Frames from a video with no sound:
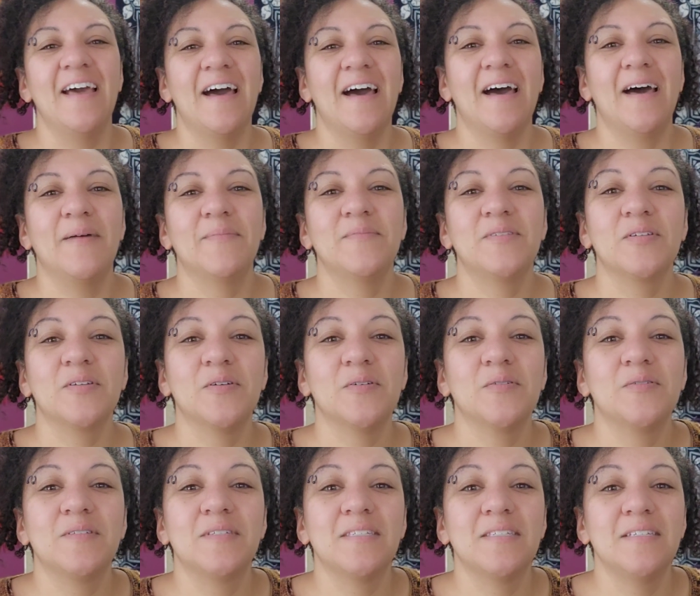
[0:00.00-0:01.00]
to
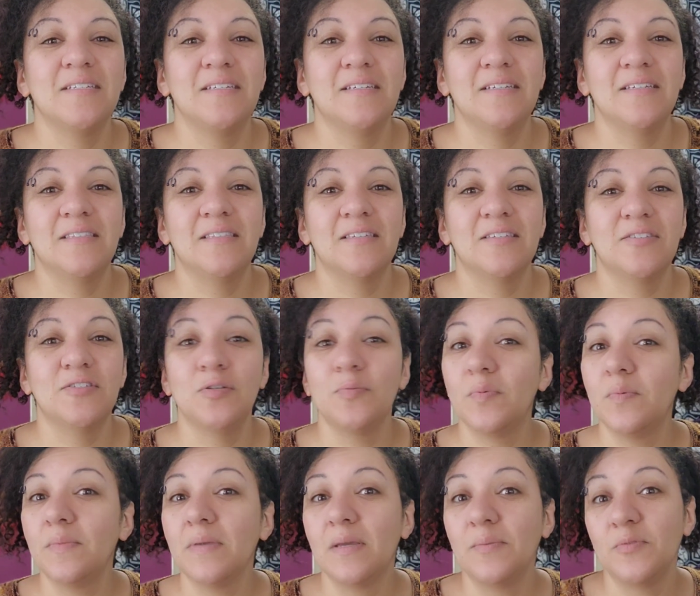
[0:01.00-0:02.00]
go see the
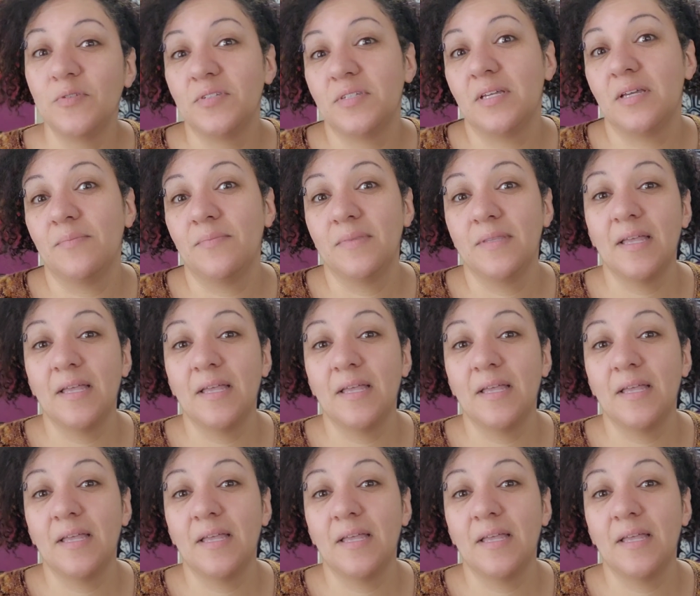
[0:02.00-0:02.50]
Superman Museum.